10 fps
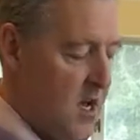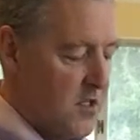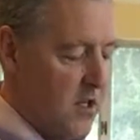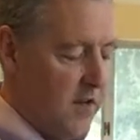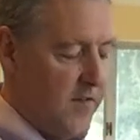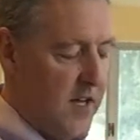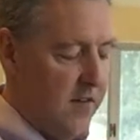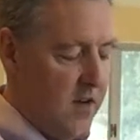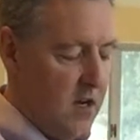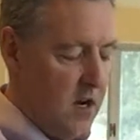So they've
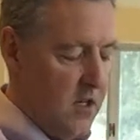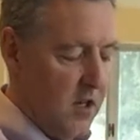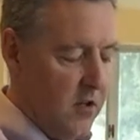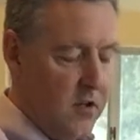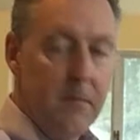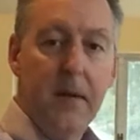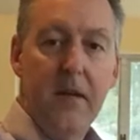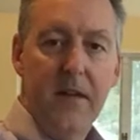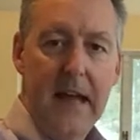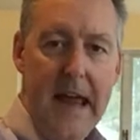given it a little bit
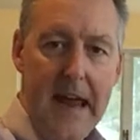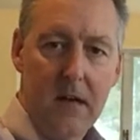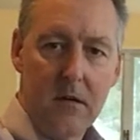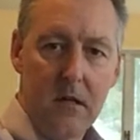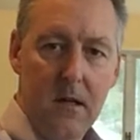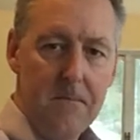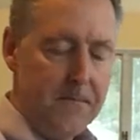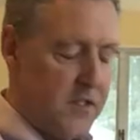of an angle